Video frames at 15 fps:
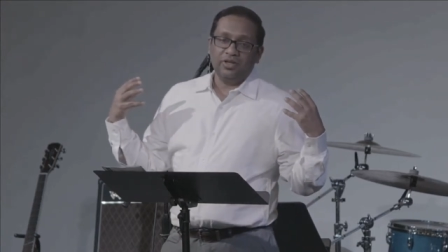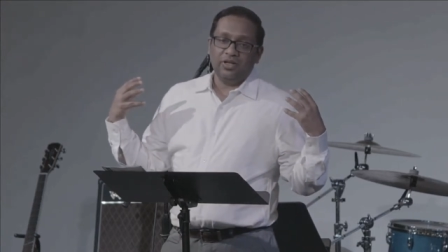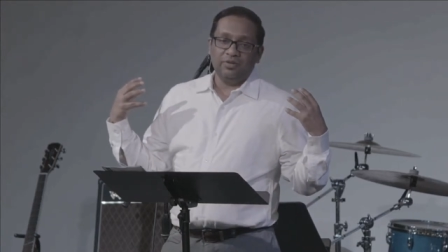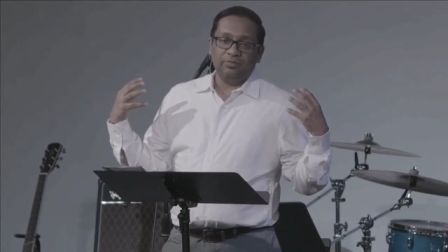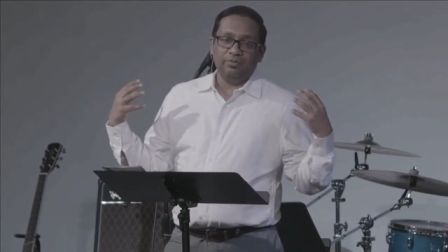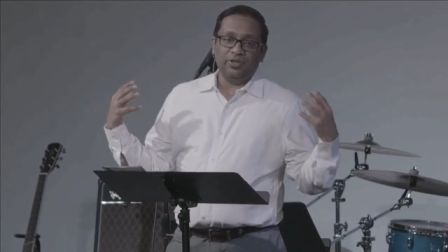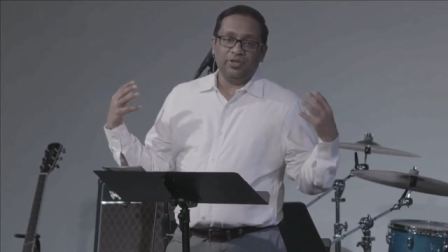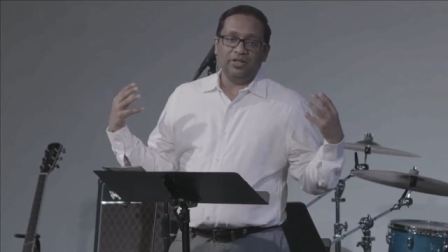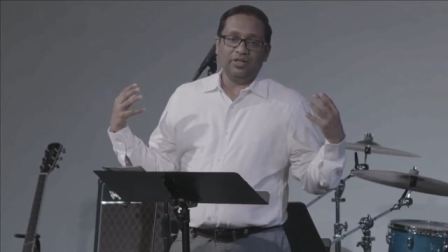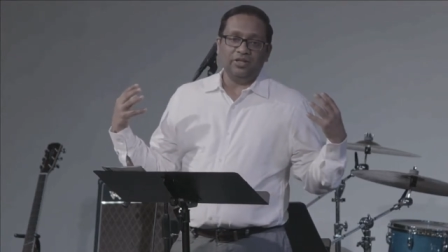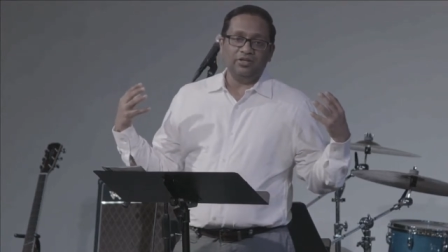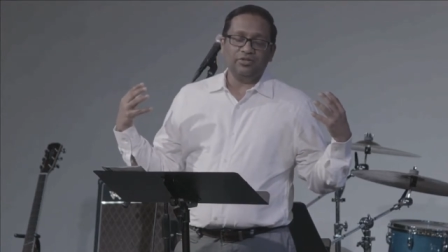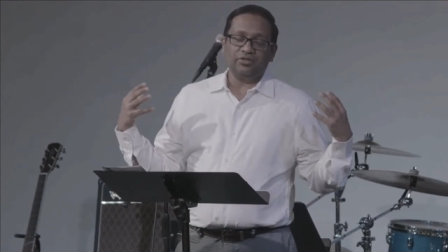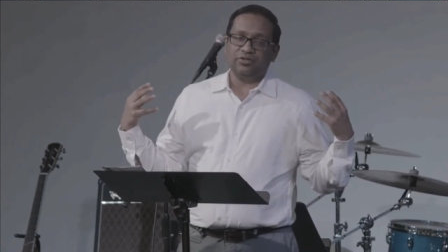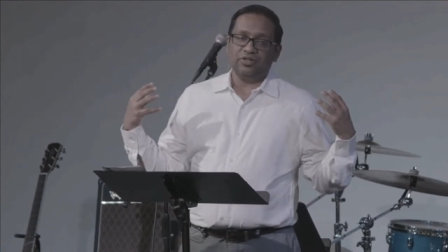and me,
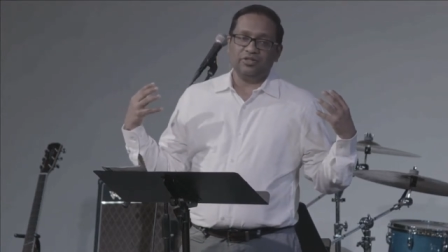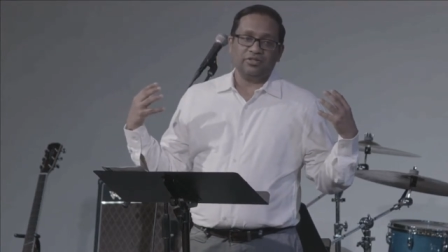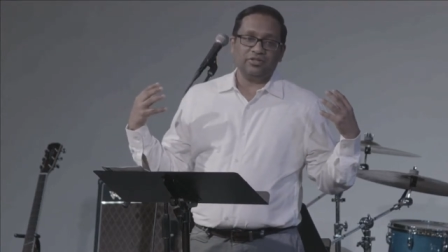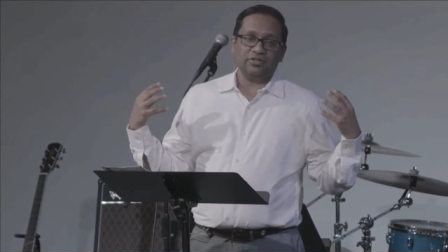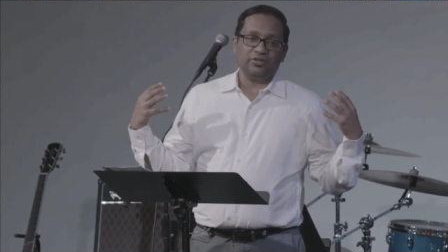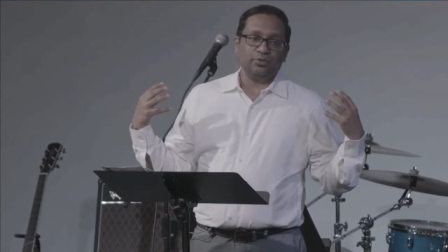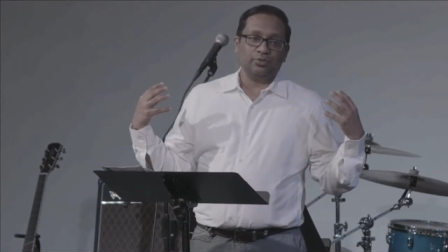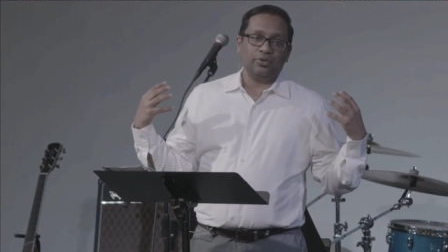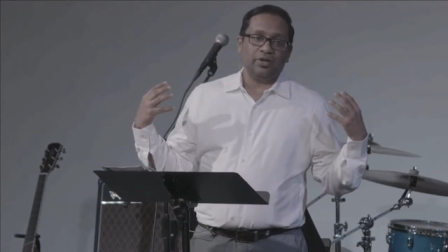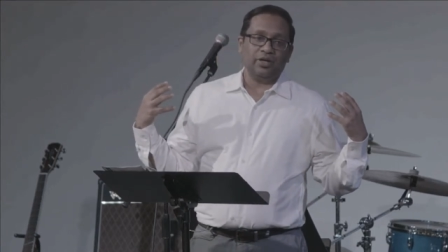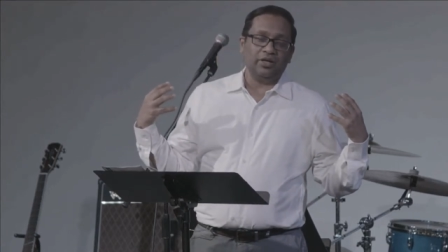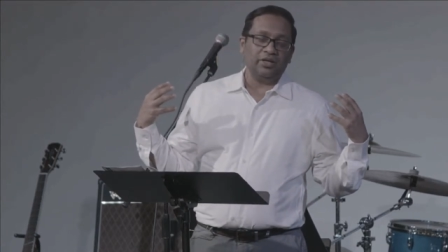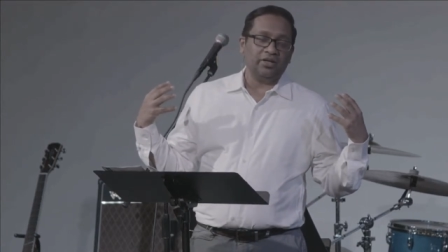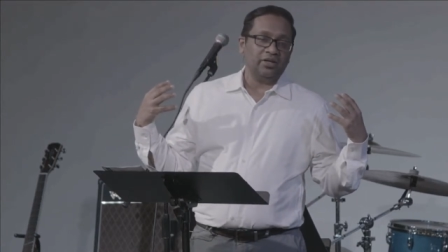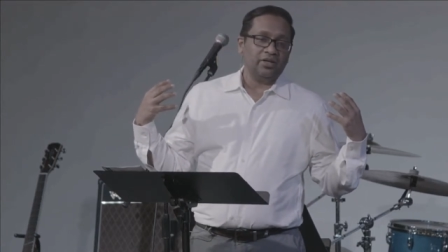He treats us the
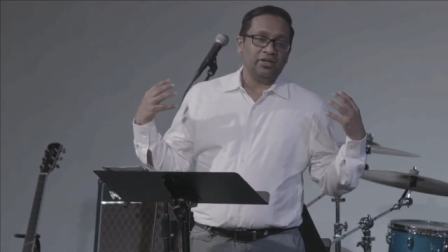way